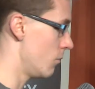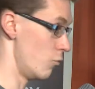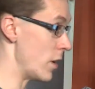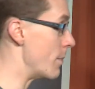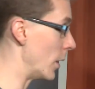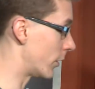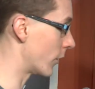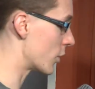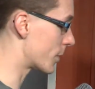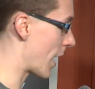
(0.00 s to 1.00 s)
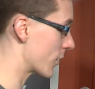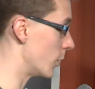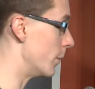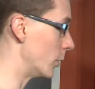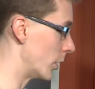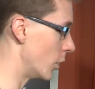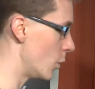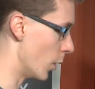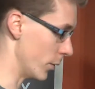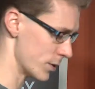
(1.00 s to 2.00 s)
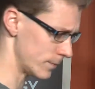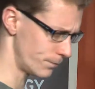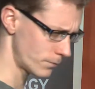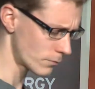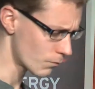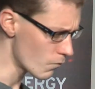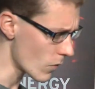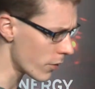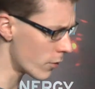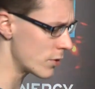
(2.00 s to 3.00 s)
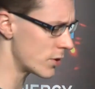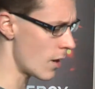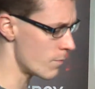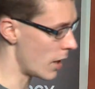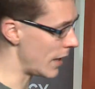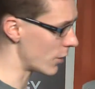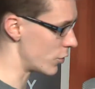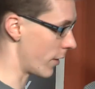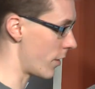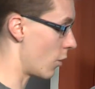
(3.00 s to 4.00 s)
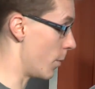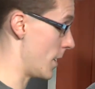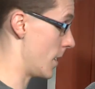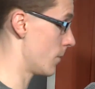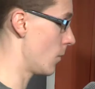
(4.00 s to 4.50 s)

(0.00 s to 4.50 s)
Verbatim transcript: rebuilding those paths or building new ones. There's um, electric therapy,